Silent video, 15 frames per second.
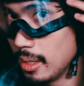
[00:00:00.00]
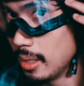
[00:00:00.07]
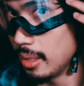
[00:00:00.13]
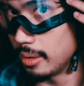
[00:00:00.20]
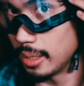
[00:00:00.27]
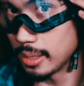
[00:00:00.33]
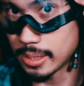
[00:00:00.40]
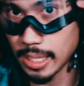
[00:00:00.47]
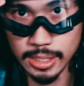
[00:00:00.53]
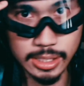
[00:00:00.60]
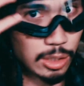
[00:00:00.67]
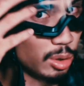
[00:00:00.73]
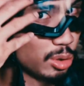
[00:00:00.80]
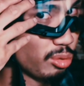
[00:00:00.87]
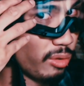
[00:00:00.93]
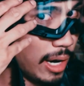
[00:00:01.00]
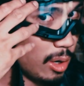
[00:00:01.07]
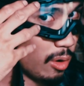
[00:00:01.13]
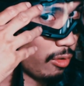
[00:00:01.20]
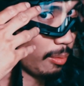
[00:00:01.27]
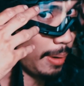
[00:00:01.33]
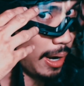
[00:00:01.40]
this actually goes right
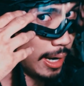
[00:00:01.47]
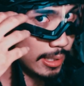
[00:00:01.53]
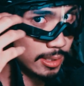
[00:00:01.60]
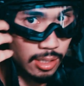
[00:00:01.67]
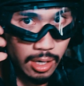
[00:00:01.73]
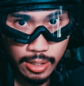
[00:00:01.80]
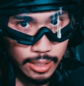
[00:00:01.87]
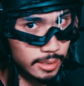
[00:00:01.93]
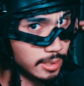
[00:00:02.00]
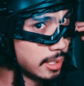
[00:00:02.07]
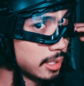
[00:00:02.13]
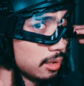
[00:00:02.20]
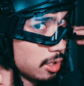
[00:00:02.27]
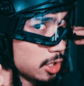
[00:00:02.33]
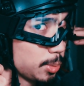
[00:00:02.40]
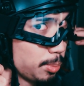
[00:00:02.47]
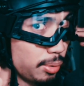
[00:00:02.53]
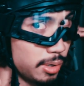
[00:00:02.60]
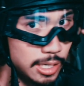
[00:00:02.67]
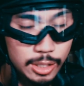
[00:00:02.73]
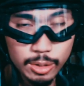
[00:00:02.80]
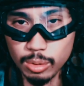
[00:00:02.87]
over my eye sockets and it looks
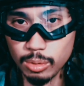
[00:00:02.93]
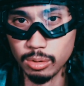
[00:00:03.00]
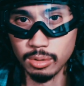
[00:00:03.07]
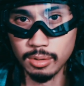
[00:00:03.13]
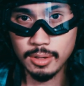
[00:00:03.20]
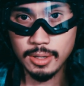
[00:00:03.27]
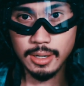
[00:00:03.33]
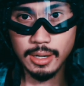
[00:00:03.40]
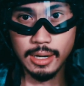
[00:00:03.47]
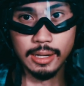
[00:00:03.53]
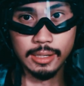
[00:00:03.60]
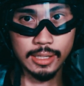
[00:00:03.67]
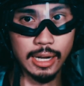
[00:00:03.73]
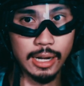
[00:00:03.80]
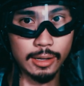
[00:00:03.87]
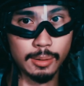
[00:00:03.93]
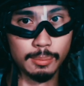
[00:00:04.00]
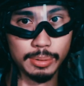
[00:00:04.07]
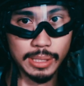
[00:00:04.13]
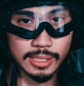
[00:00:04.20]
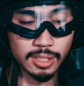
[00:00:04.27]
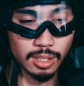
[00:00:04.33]
pretty cool, and it kind of
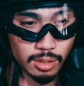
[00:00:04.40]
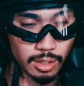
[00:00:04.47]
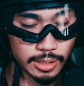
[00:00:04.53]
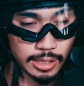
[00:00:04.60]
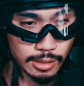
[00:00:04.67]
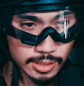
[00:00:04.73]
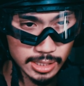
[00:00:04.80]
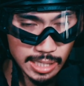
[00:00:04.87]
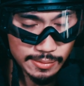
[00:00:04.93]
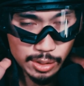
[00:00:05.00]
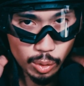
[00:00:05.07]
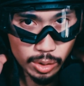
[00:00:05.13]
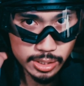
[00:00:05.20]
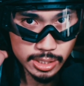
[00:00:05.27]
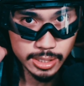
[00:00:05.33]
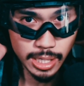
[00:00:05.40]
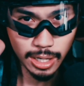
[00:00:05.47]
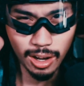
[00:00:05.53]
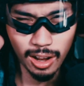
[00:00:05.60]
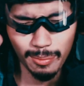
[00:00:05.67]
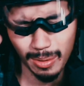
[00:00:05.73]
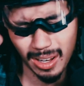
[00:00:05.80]
completes the look there. It's kind of annoying to take
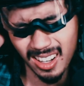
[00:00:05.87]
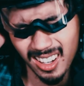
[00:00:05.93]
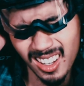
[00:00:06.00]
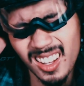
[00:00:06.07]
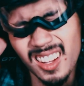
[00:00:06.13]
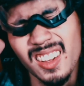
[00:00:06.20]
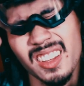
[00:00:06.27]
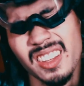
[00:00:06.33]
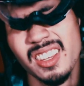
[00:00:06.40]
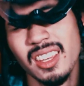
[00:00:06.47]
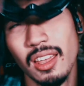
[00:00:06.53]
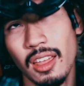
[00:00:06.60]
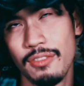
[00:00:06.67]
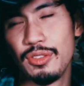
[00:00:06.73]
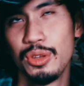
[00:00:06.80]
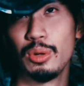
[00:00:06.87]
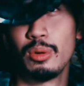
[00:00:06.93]
off, but if you're